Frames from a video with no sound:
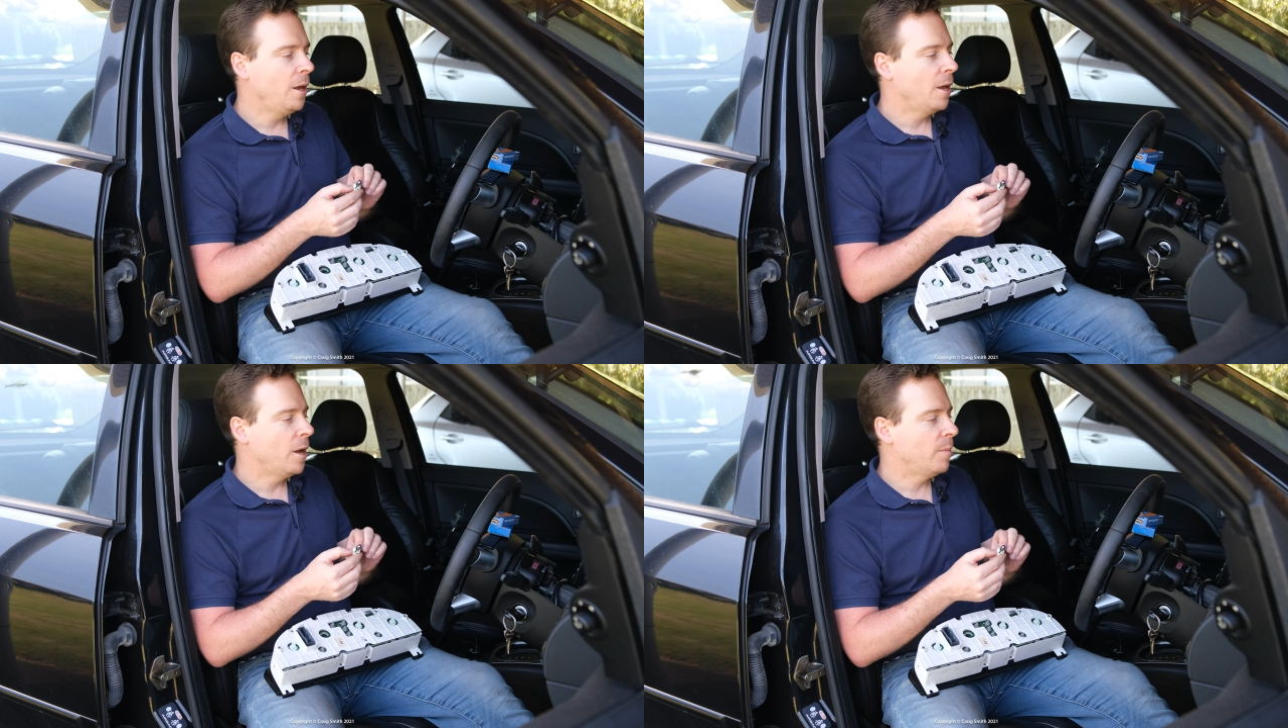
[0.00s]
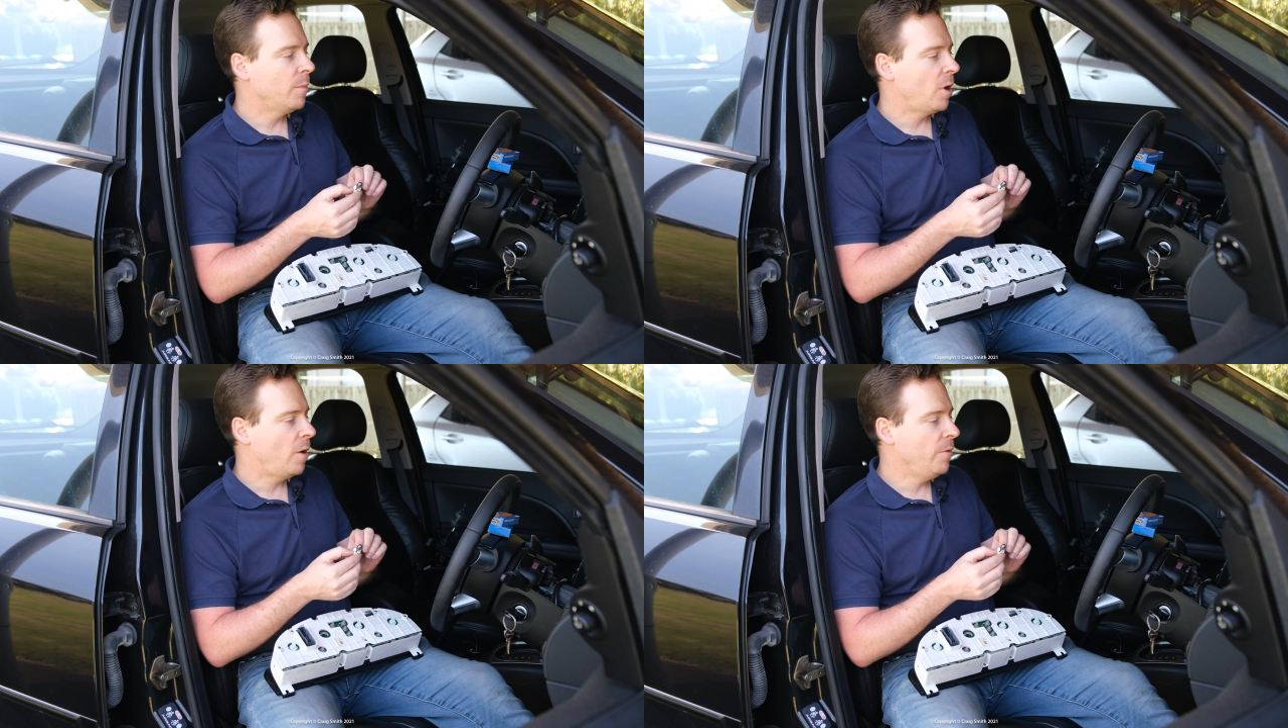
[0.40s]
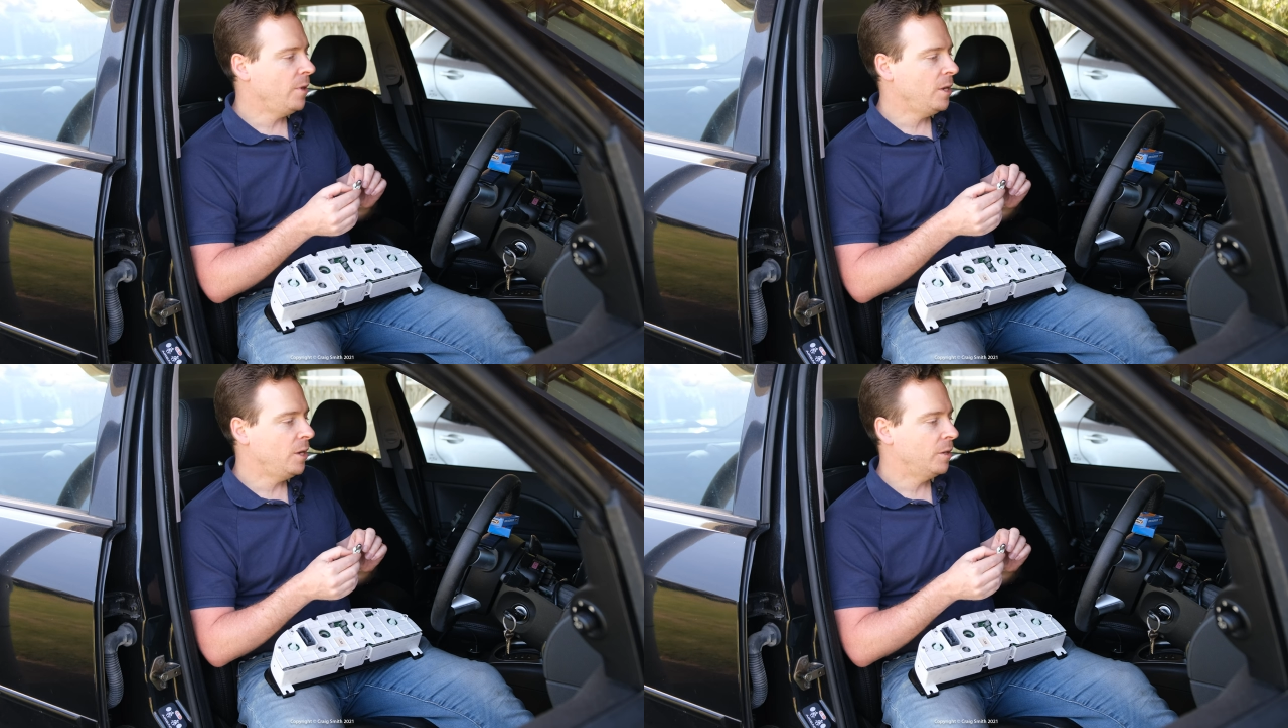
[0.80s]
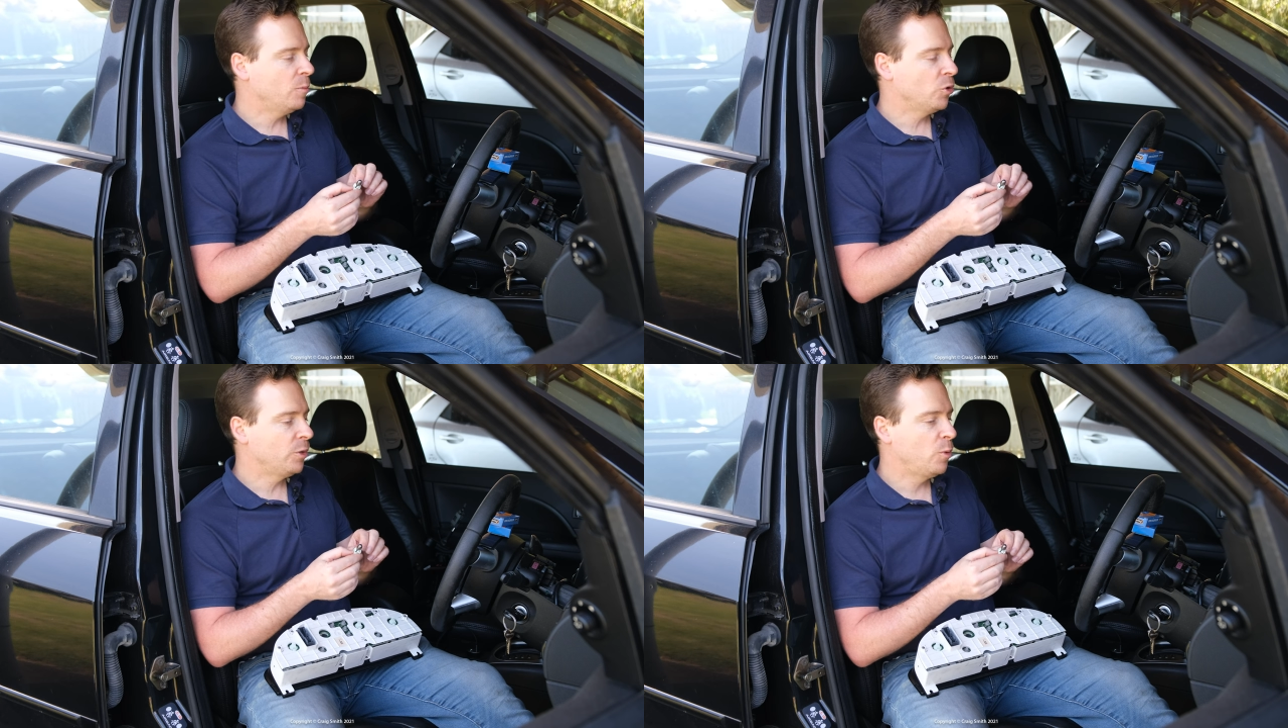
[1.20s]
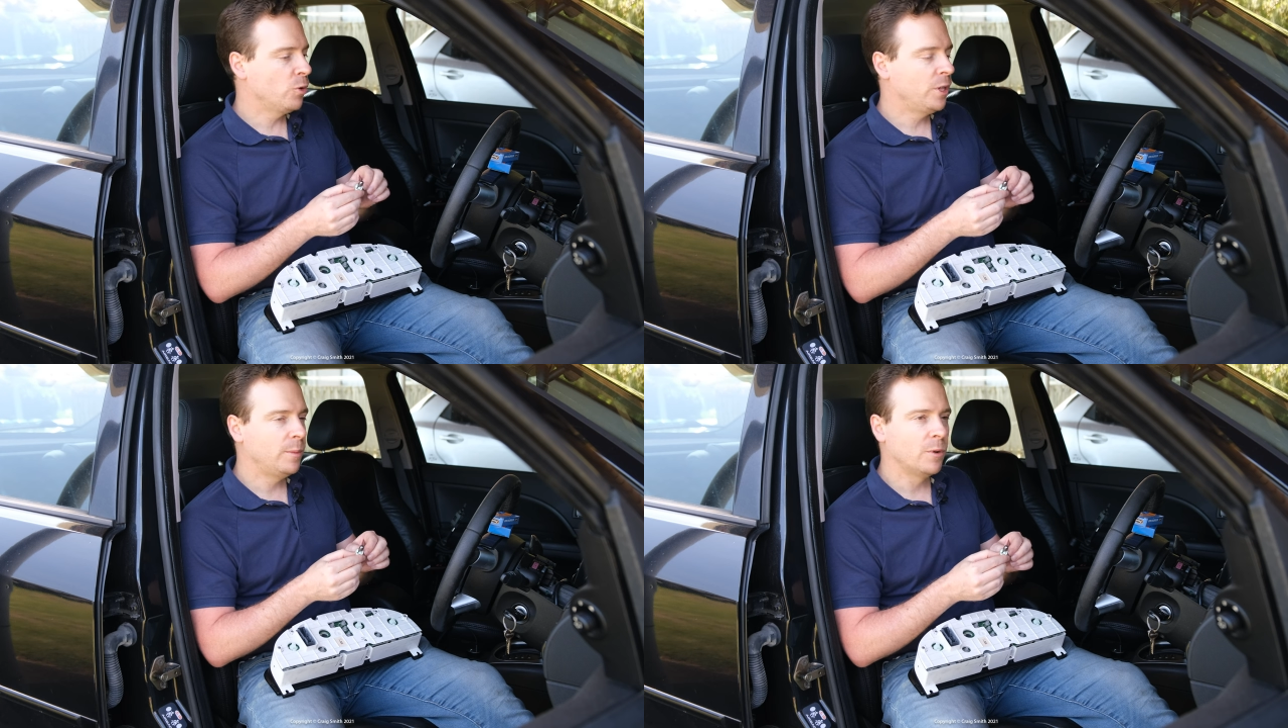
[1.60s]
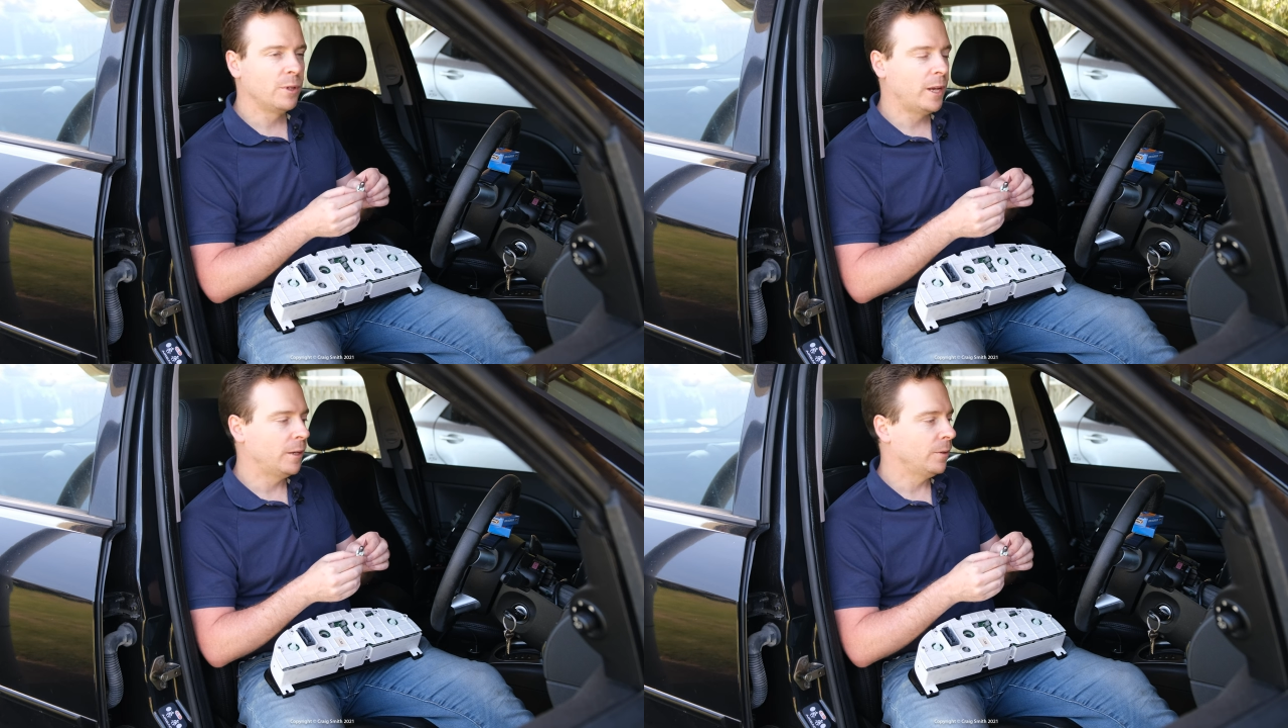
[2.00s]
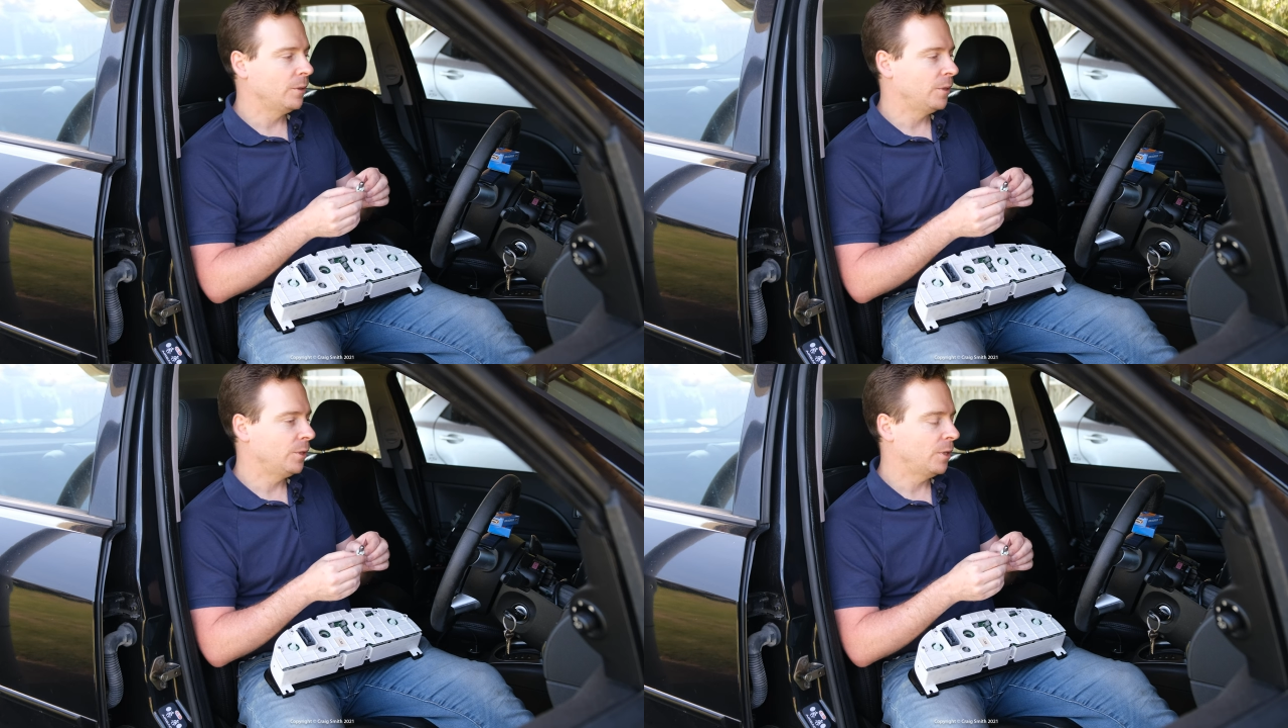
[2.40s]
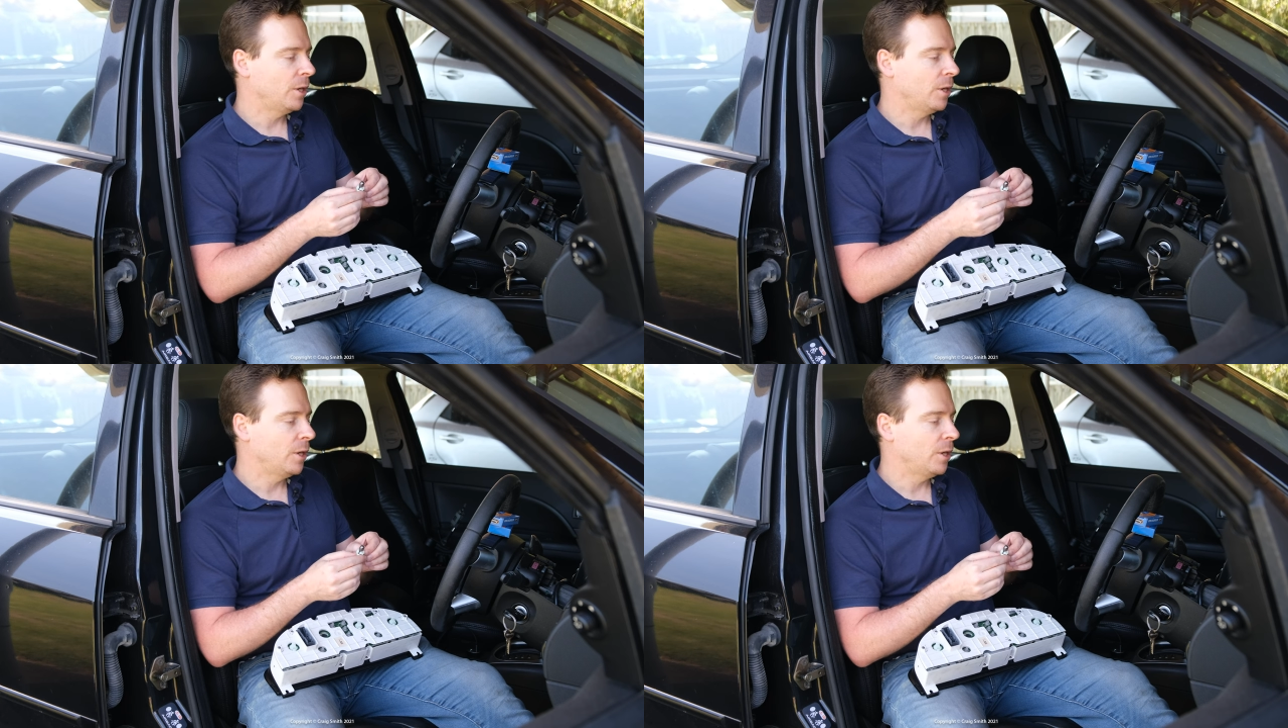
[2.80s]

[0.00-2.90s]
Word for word: Um, on the, uh, the more sporty Mondeos,